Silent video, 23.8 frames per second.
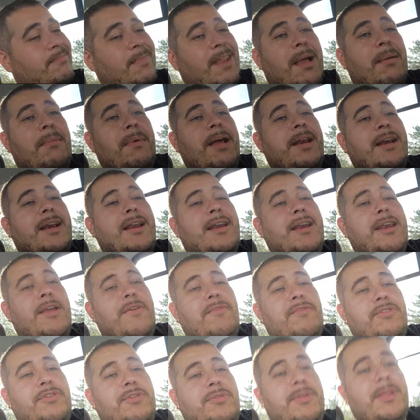might not
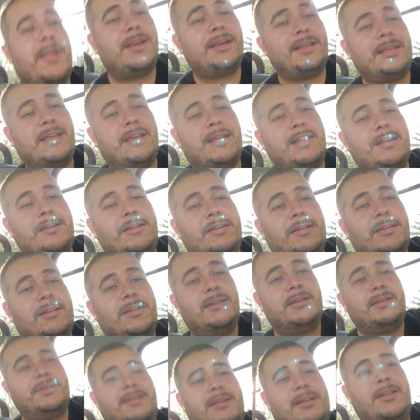never do that again.
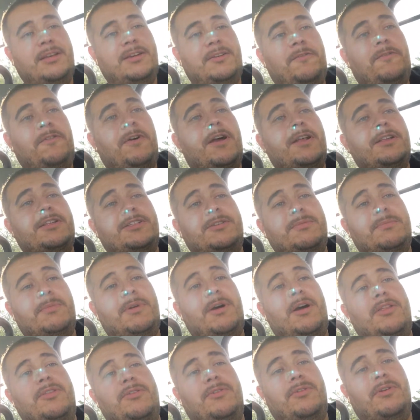You find some
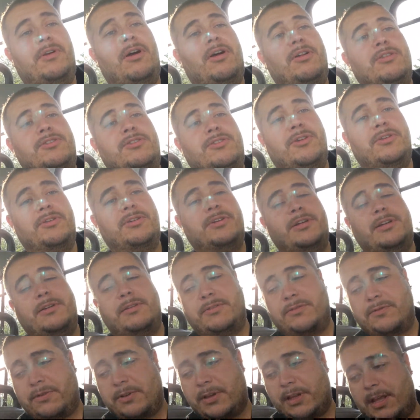other alternatives
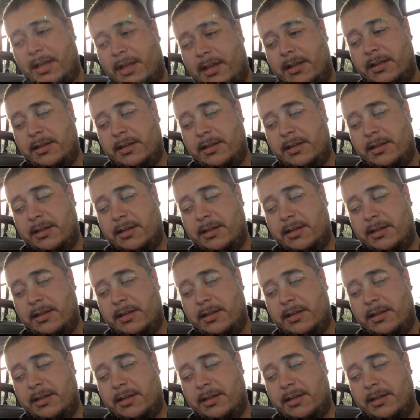for that.